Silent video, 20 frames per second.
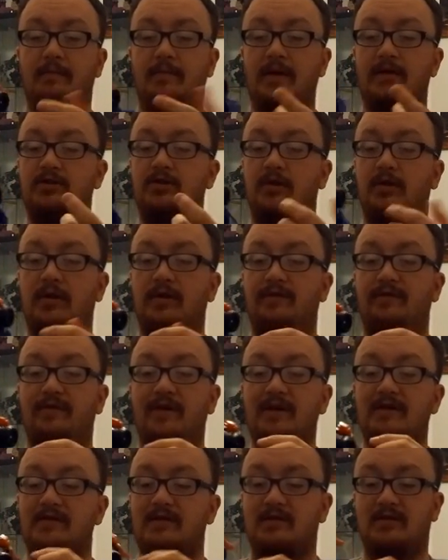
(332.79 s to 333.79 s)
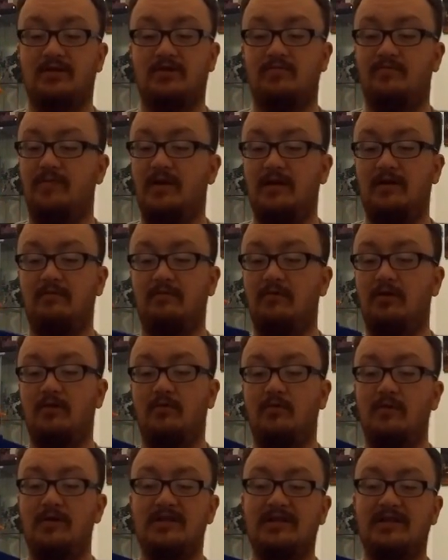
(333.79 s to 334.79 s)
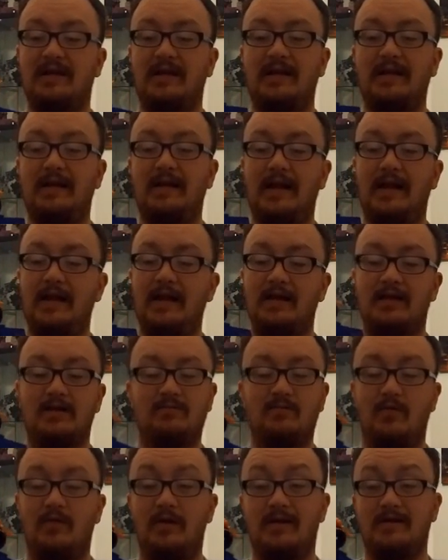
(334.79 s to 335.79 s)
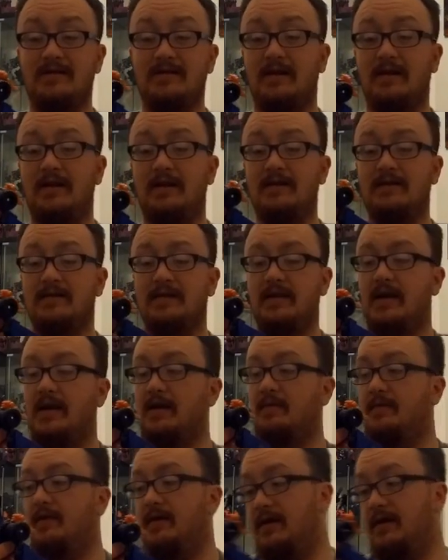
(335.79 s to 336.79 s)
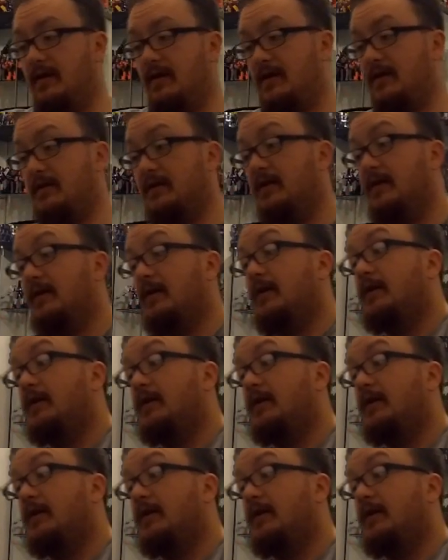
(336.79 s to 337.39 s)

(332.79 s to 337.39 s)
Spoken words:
big chunky fists, big, wee skinny legs, more or less like he is in the animated line.